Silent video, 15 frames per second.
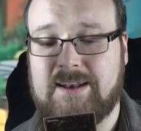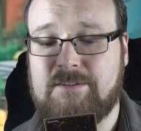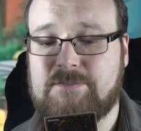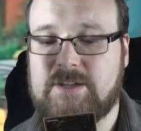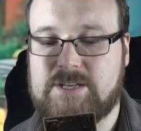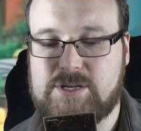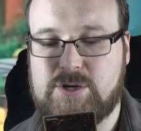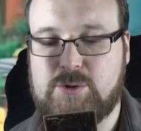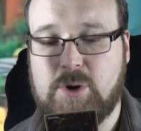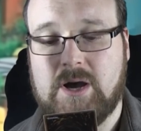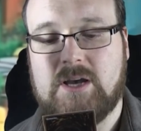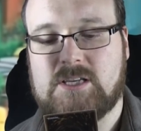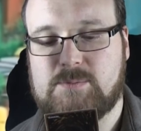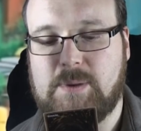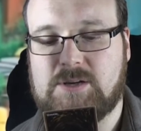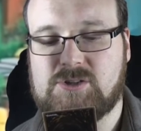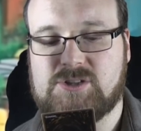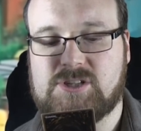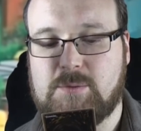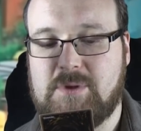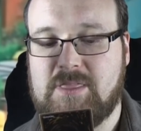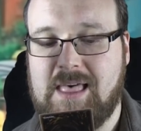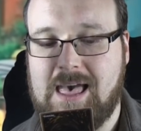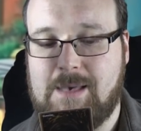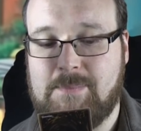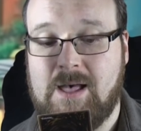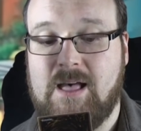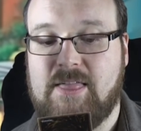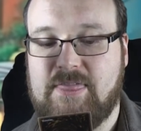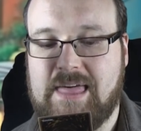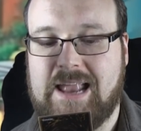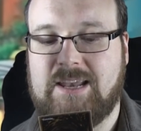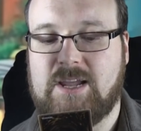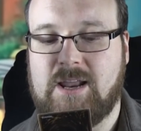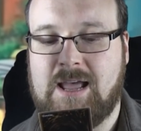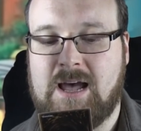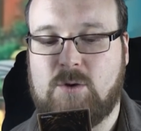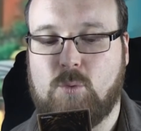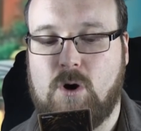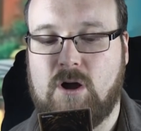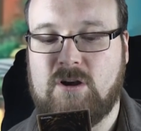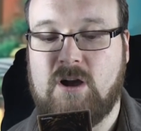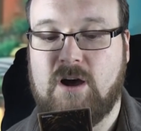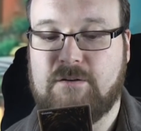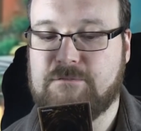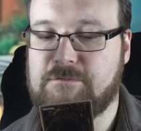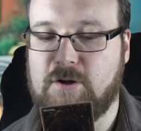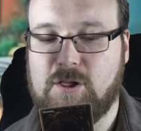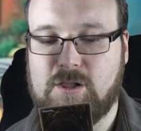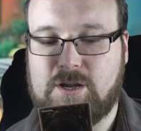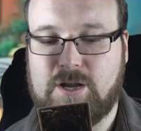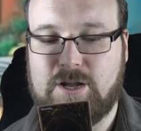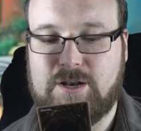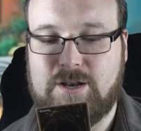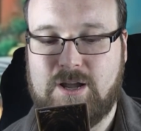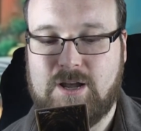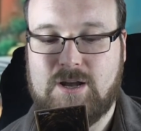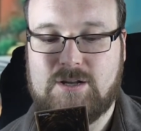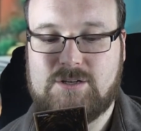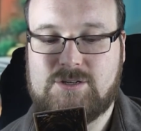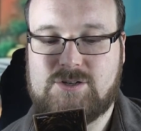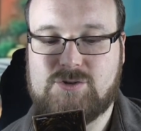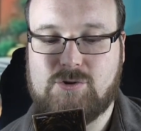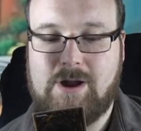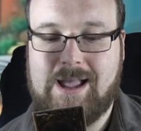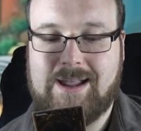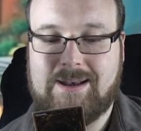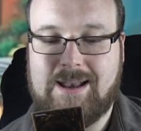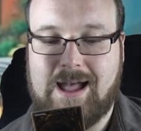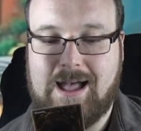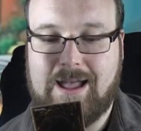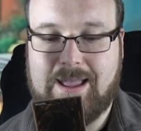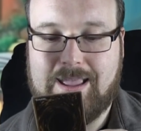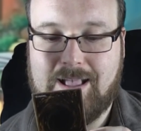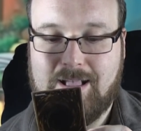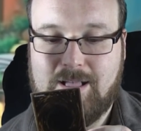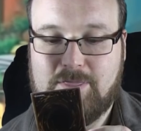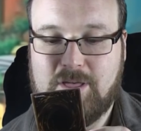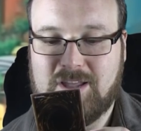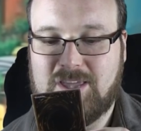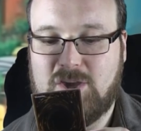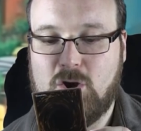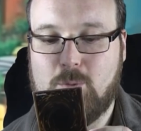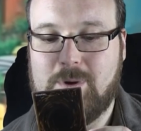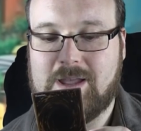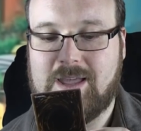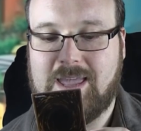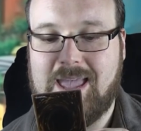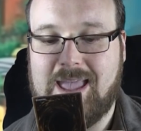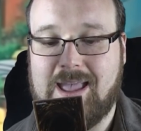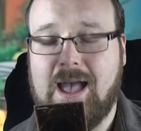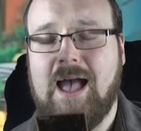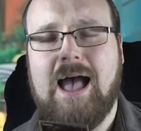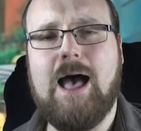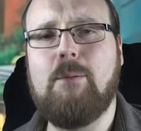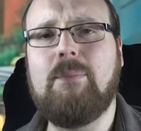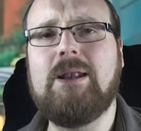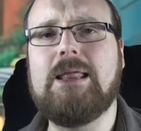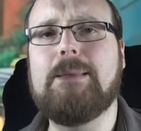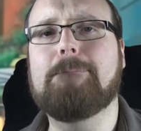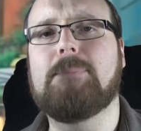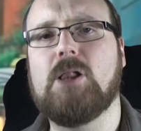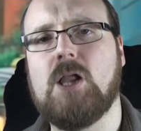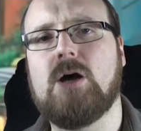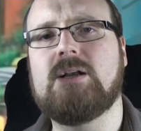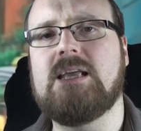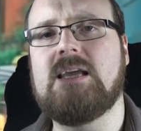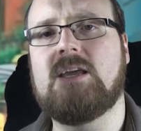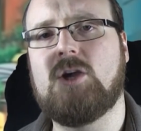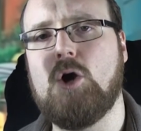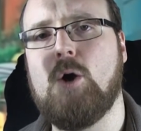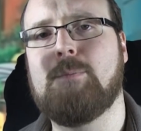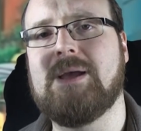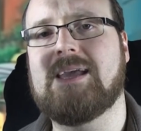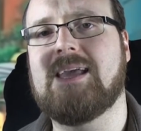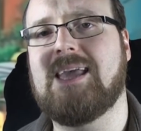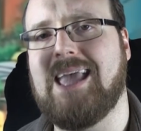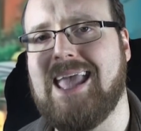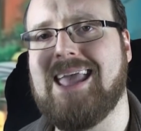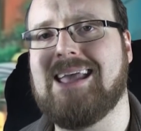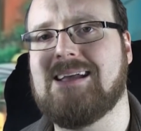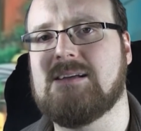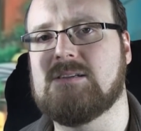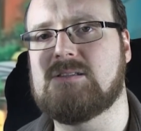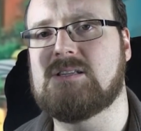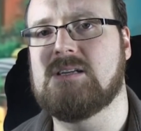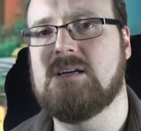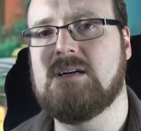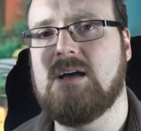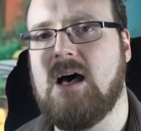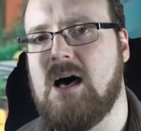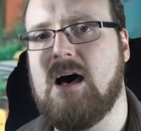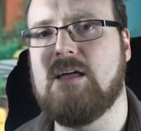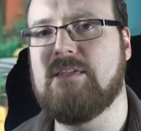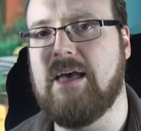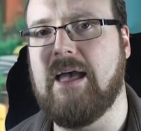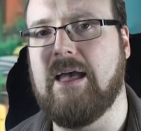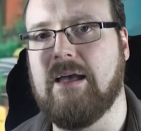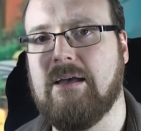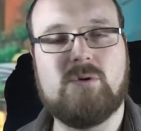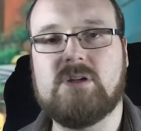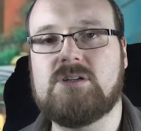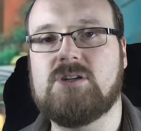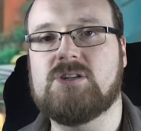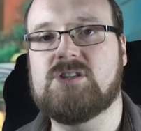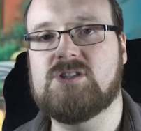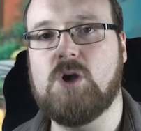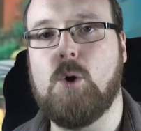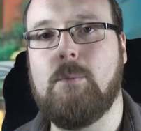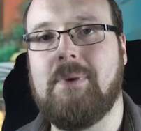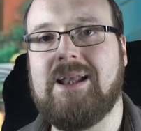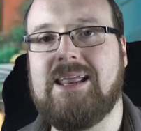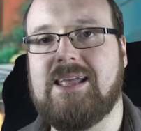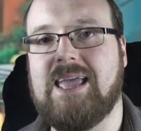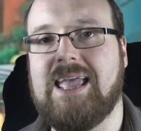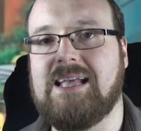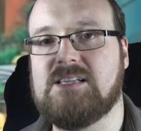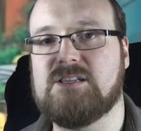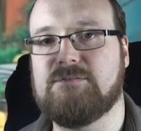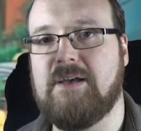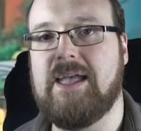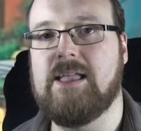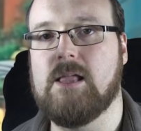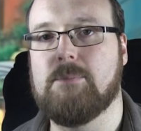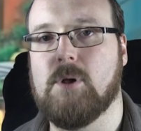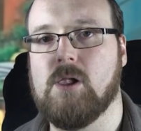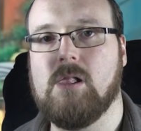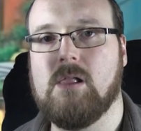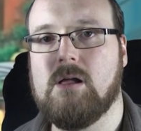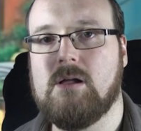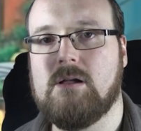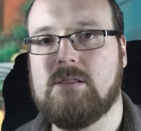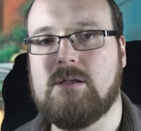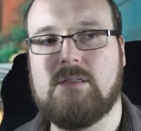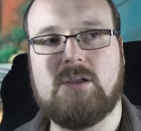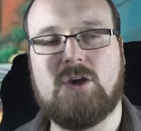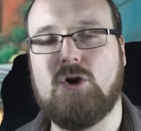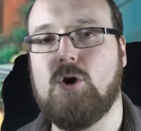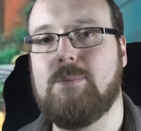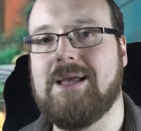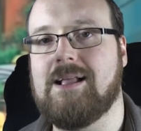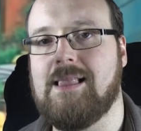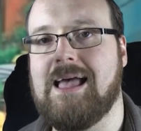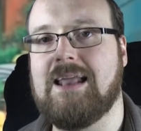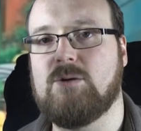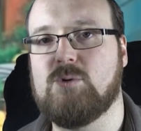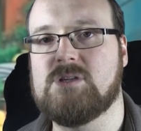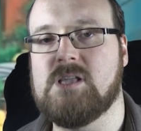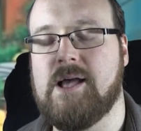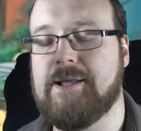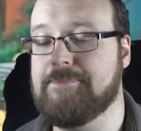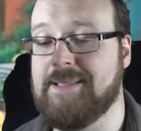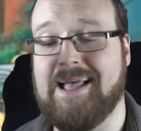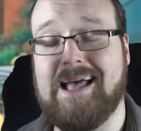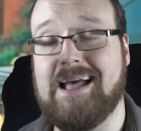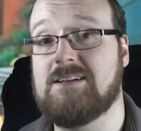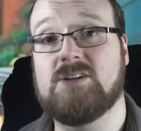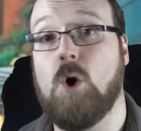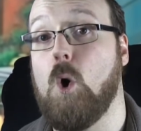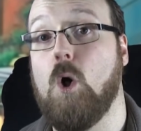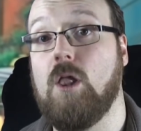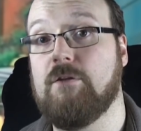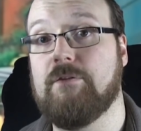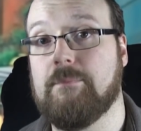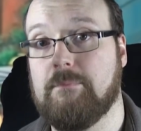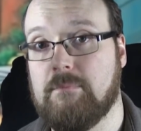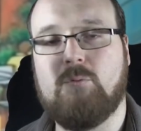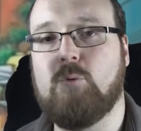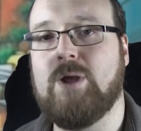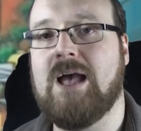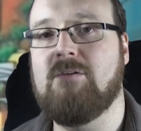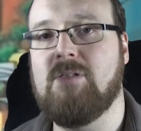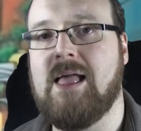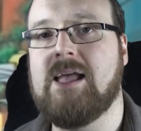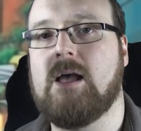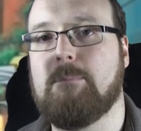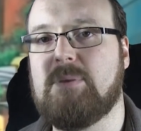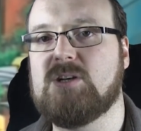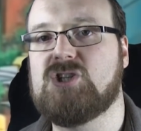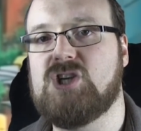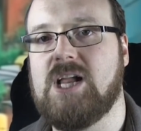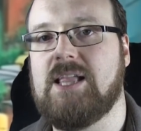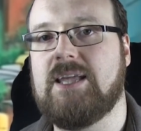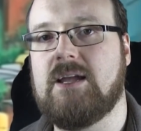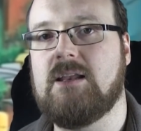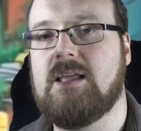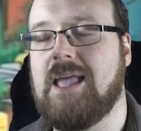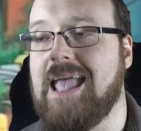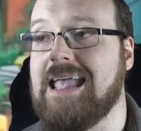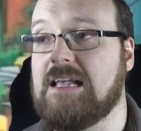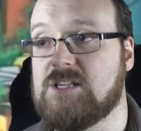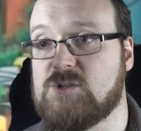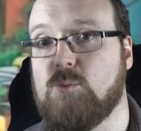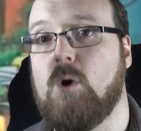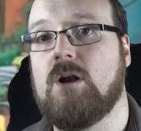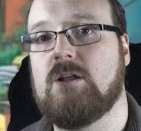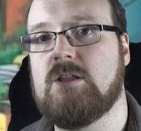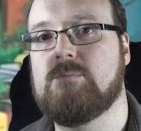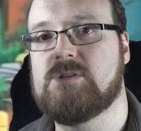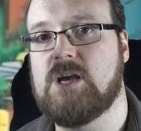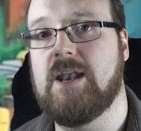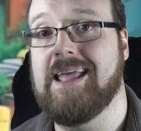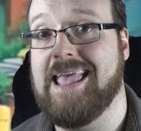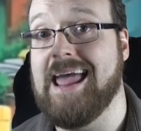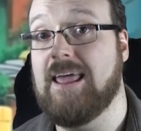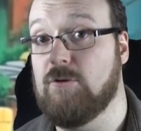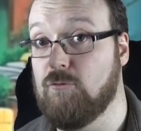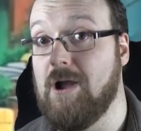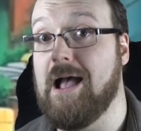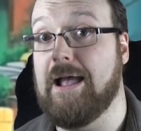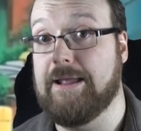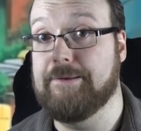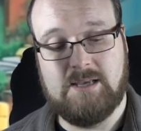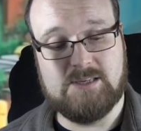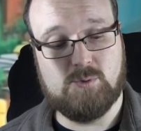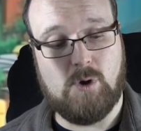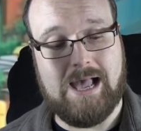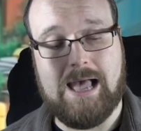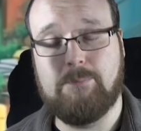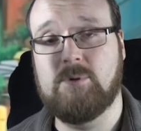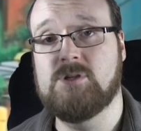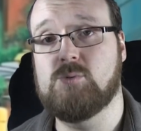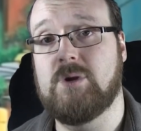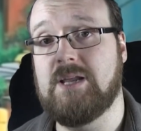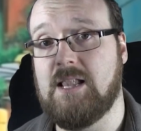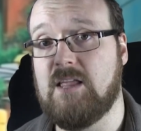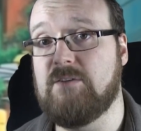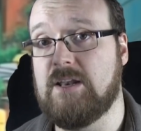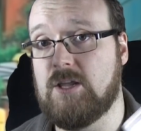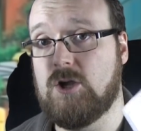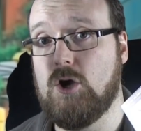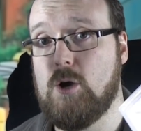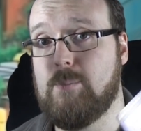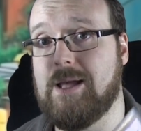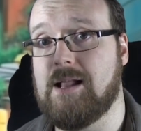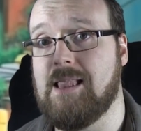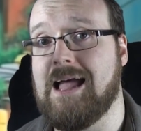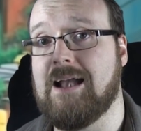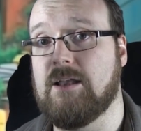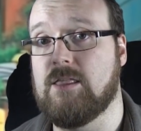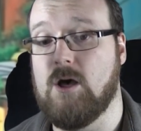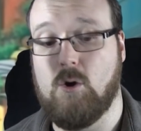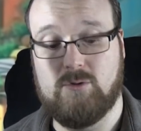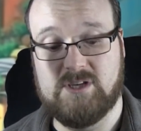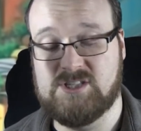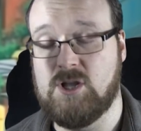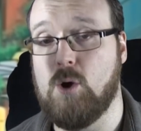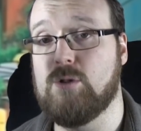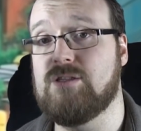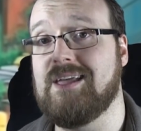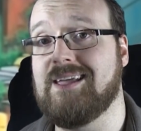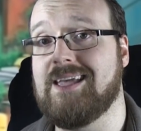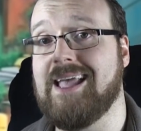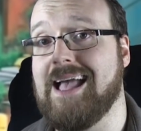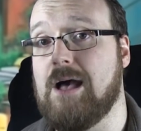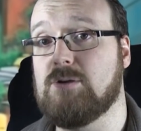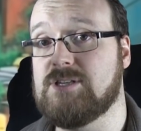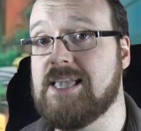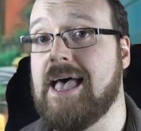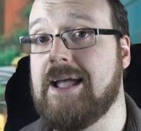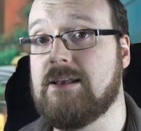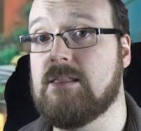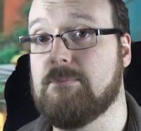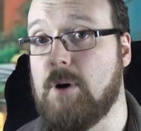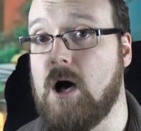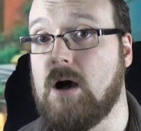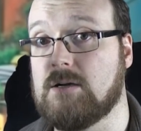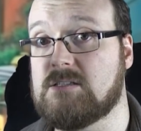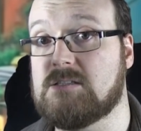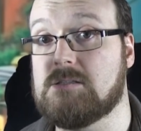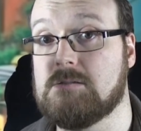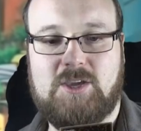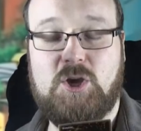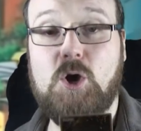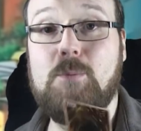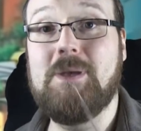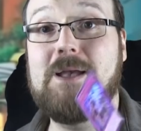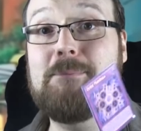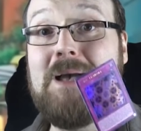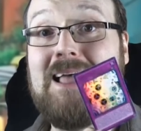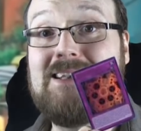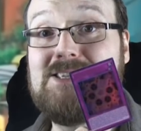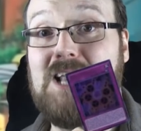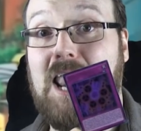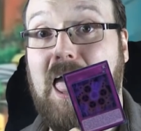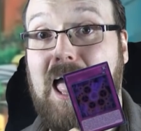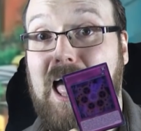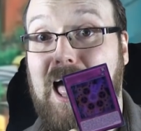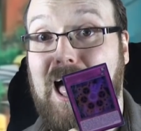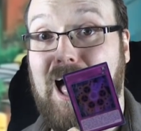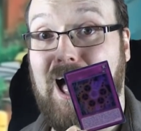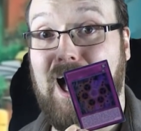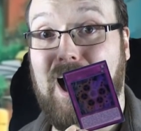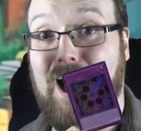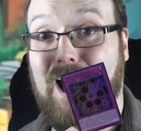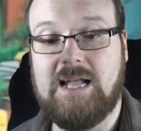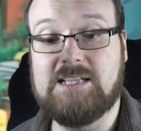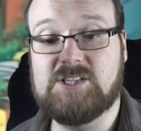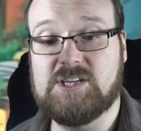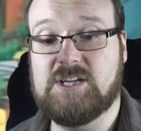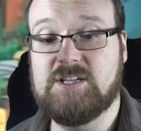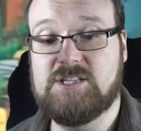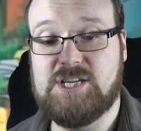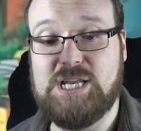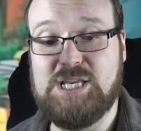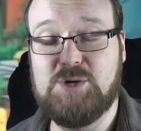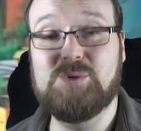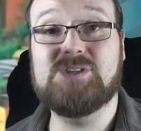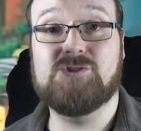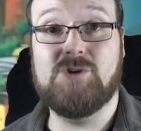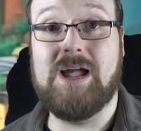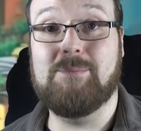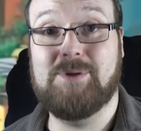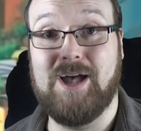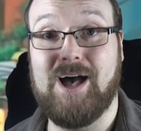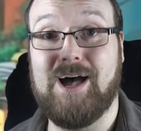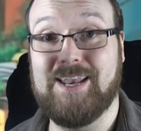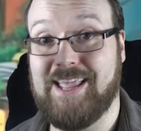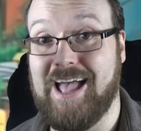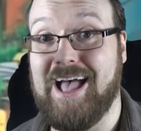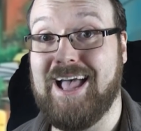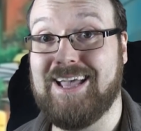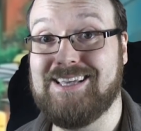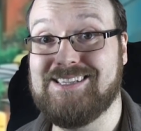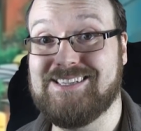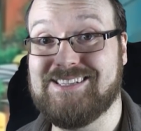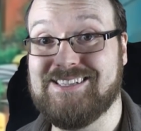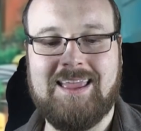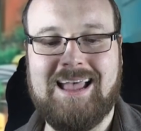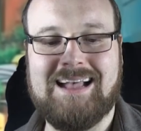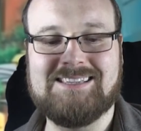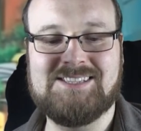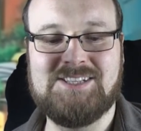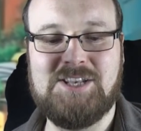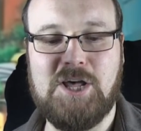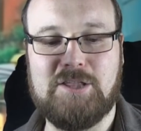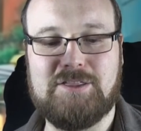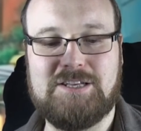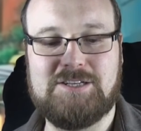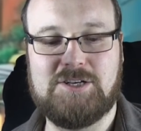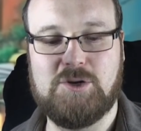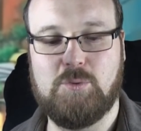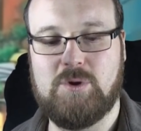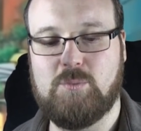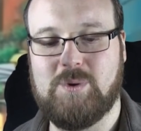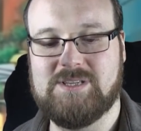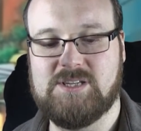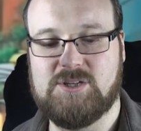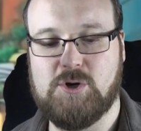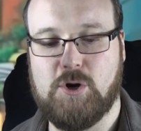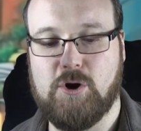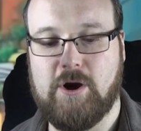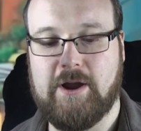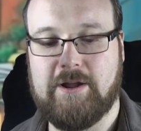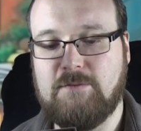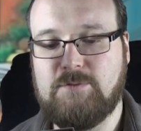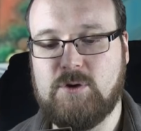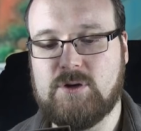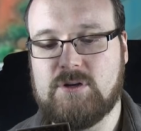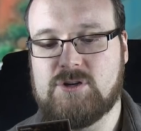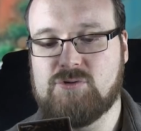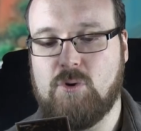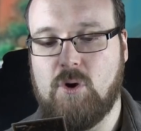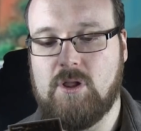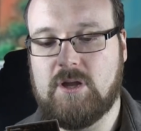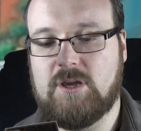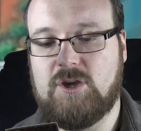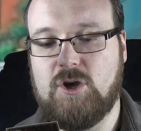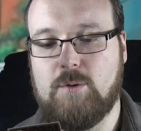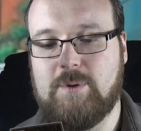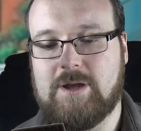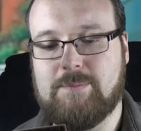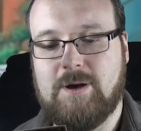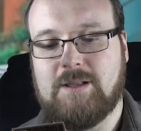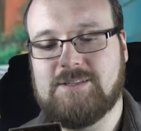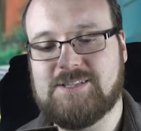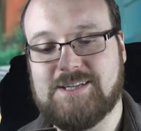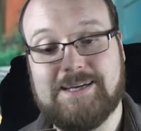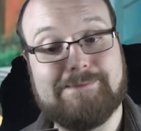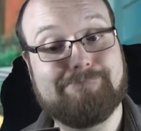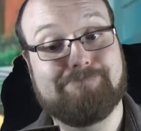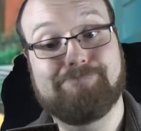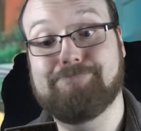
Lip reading: and if you do, special summon them, then you can add one Vulcan Dragnai, the Cubic King. How many bloody Cubic Kings are there? Were there just so many kings available that Cubic Land was like, all of them? If we have like a bajillion kings, one of them's gonna get it right. That's what happens when you live in Cubic Land, though. There's no thinking outside the box. Cubic Mandala! It's a continuous trap card, guys. It has nothing to do with Wizardora. If you control a cubic monster,